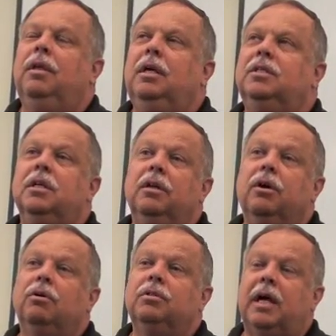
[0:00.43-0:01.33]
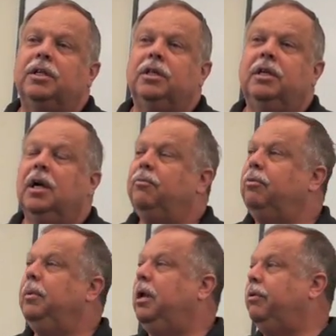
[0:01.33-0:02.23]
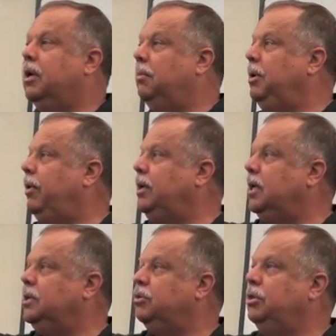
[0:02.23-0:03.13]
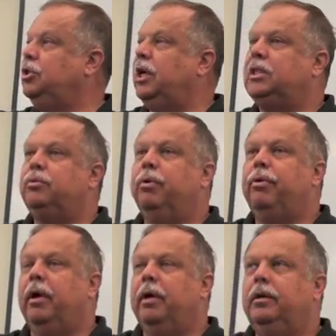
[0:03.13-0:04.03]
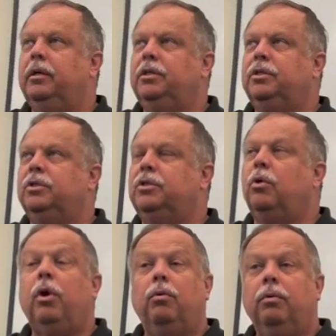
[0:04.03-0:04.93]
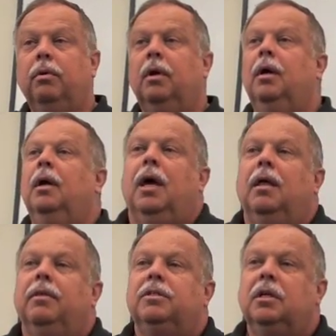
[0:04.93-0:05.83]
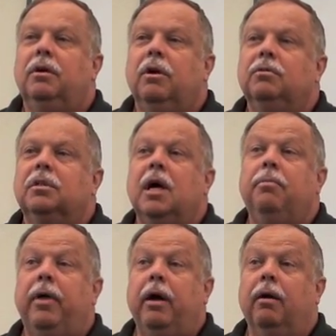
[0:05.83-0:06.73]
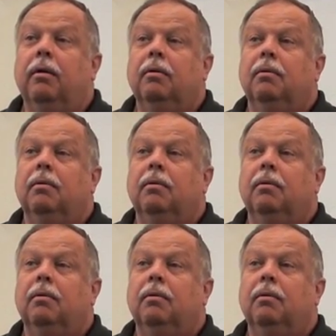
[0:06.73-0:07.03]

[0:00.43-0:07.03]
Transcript: The silicones actually come from another company right down the street in Chatsworth on De Soto, and the silicones come there.